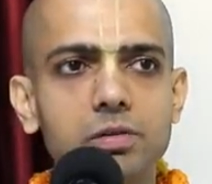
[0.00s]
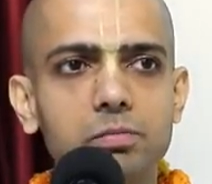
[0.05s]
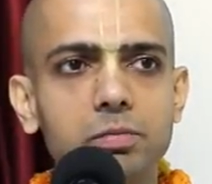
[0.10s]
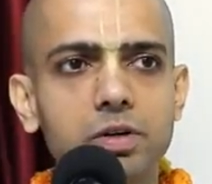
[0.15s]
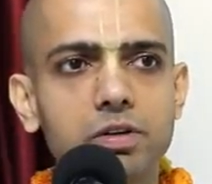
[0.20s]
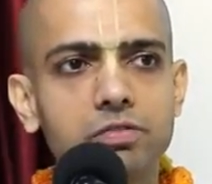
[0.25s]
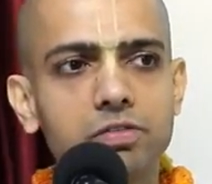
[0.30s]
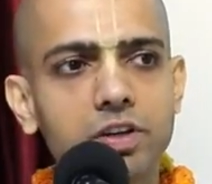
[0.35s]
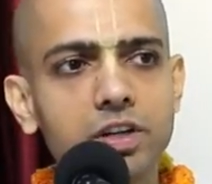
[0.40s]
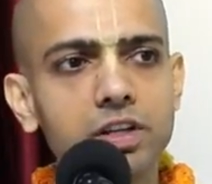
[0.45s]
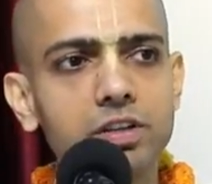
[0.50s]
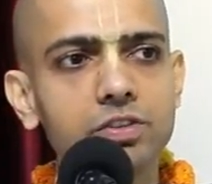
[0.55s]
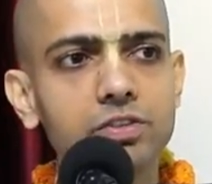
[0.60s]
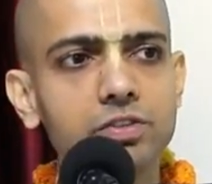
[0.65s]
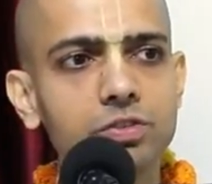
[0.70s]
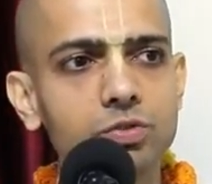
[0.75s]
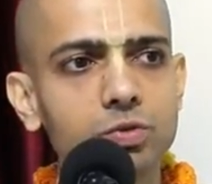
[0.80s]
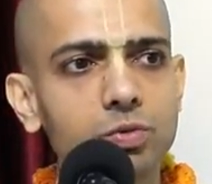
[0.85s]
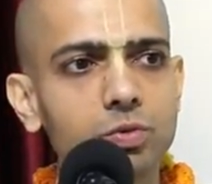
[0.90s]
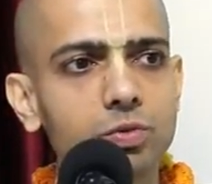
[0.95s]
But very
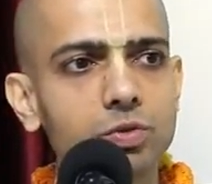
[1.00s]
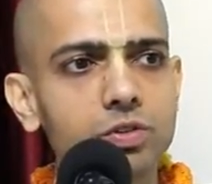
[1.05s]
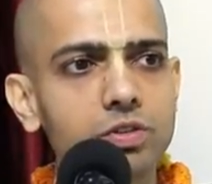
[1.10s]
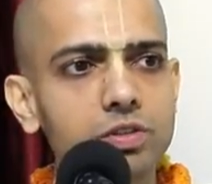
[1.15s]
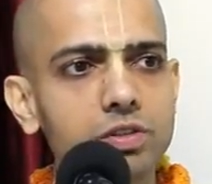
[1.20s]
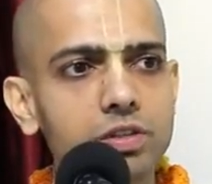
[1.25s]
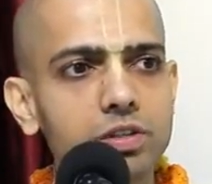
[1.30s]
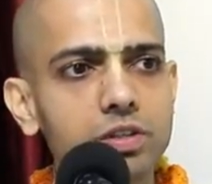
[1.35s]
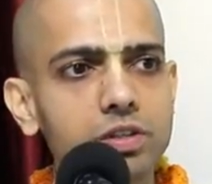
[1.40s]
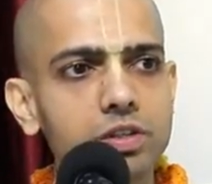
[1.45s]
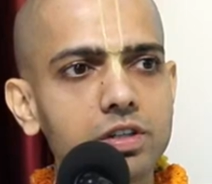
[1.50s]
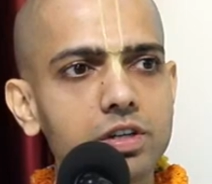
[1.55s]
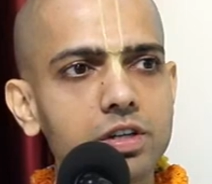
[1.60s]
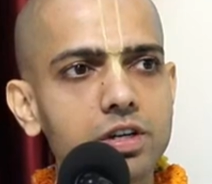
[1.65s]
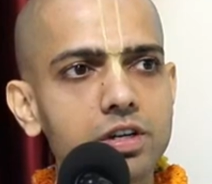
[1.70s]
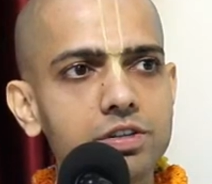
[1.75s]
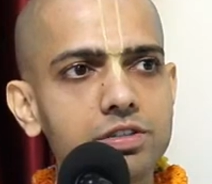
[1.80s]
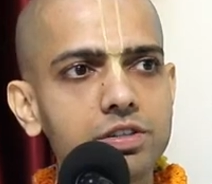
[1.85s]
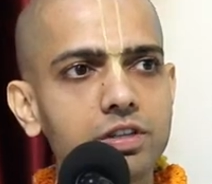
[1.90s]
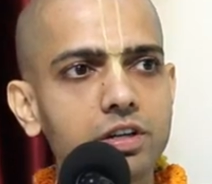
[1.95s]
soon,
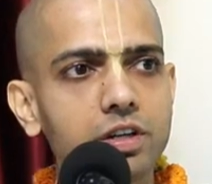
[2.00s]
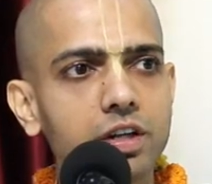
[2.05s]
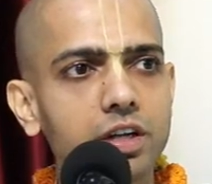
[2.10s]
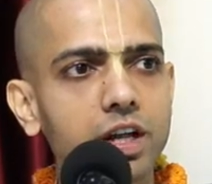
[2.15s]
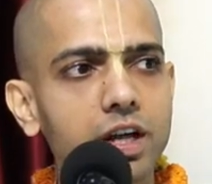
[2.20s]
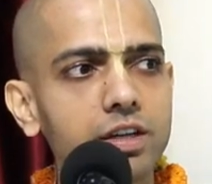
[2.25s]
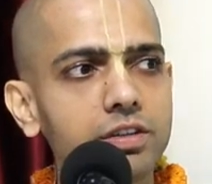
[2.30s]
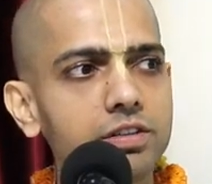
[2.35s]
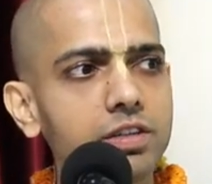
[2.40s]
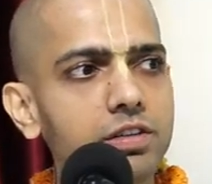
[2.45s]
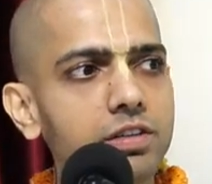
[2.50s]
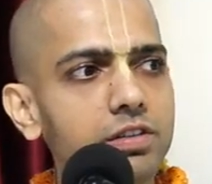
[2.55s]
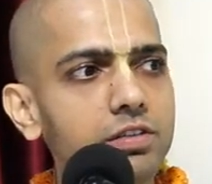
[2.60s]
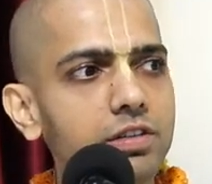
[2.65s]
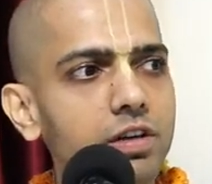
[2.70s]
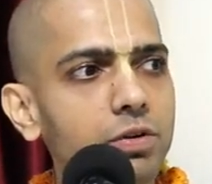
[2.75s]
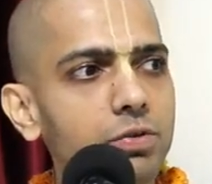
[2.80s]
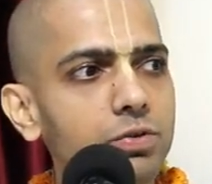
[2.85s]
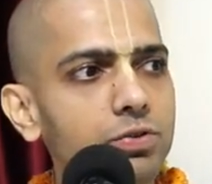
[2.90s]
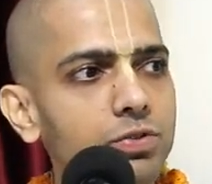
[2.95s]
she realizes the
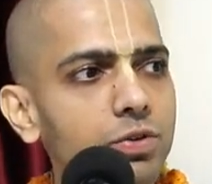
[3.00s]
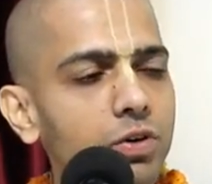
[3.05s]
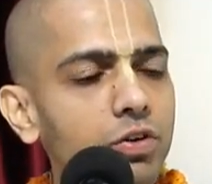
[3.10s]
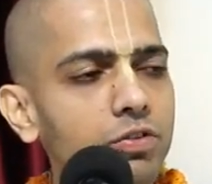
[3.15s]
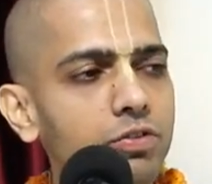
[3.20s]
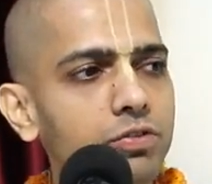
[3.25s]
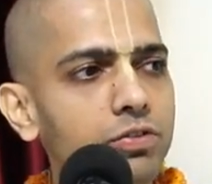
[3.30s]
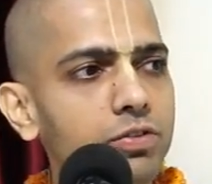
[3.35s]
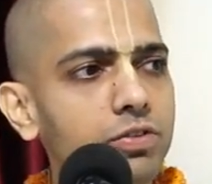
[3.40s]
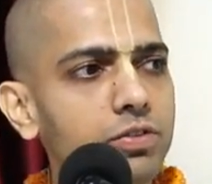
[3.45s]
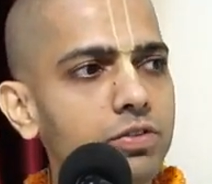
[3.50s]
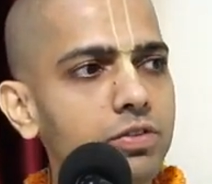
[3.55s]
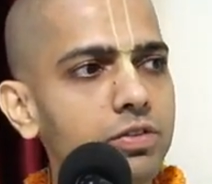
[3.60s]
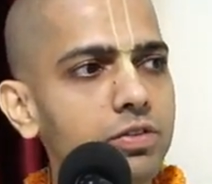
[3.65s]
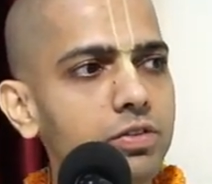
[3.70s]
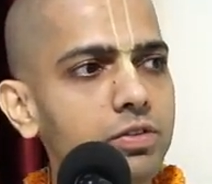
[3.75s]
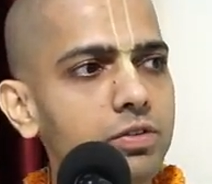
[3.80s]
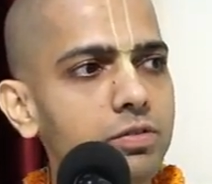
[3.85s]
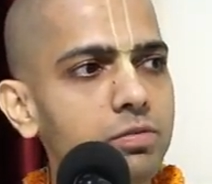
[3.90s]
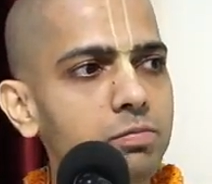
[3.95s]
sounds of
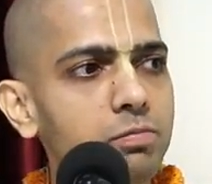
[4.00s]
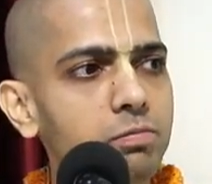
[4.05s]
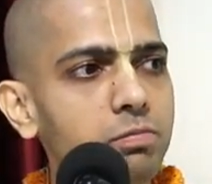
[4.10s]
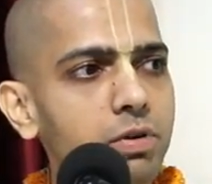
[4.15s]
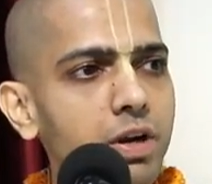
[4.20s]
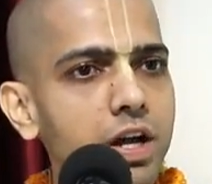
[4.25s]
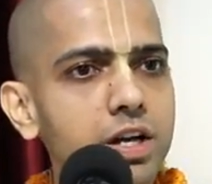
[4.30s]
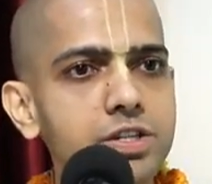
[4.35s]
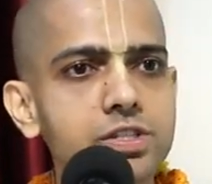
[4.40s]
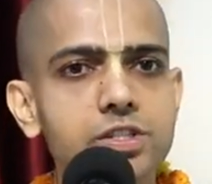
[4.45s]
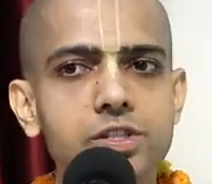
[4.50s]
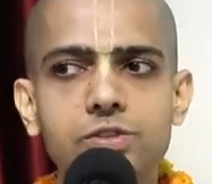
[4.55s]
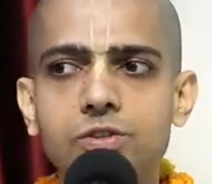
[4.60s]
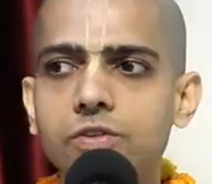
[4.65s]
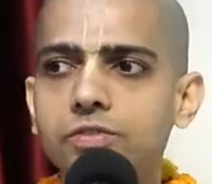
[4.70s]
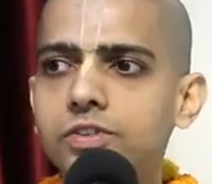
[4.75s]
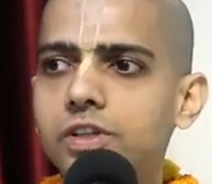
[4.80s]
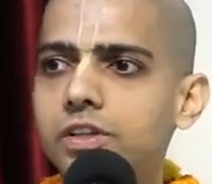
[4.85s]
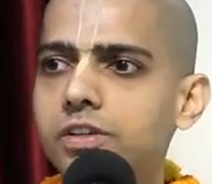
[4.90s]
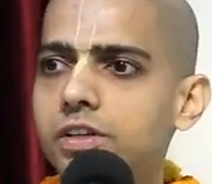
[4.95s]
branches
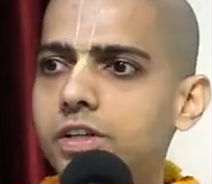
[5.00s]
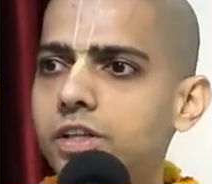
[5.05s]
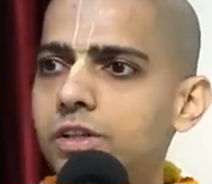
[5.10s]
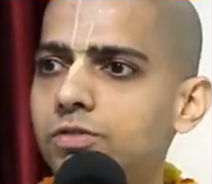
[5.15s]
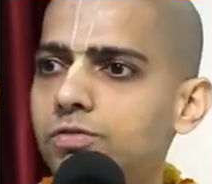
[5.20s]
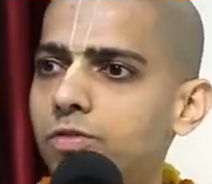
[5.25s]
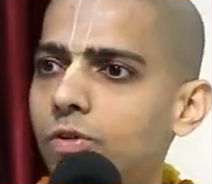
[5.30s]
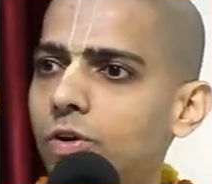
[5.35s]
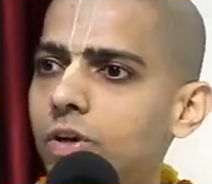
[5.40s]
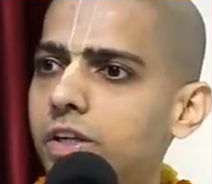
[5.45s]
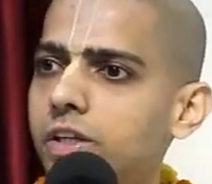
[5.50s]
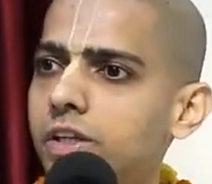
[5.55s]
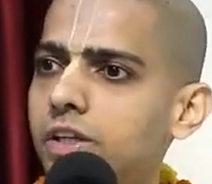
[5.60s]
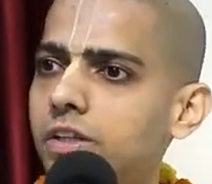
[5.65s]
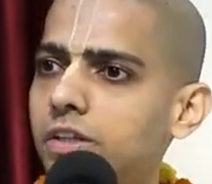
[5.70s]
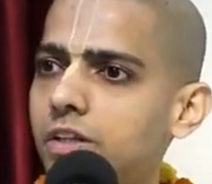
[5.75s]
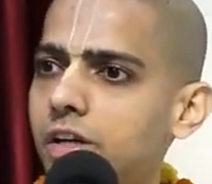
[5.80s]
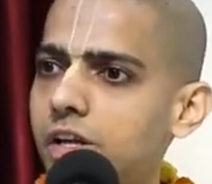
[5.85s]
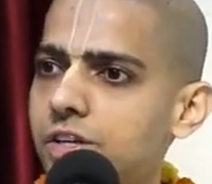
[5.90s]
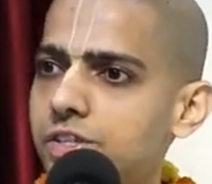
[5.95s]
of the trees falling
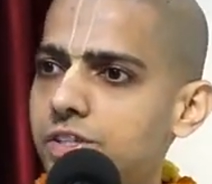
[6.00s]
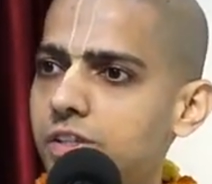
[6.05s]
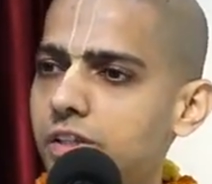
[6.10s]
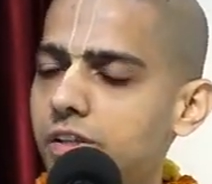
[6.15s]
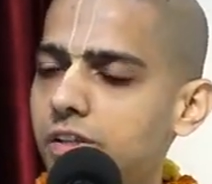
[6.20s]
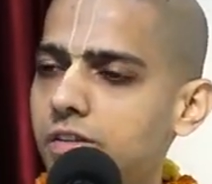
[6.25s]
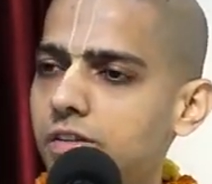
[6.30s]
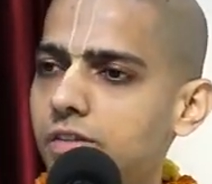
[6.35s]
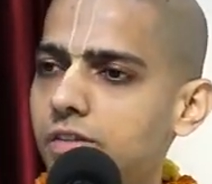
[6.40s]
and crashing.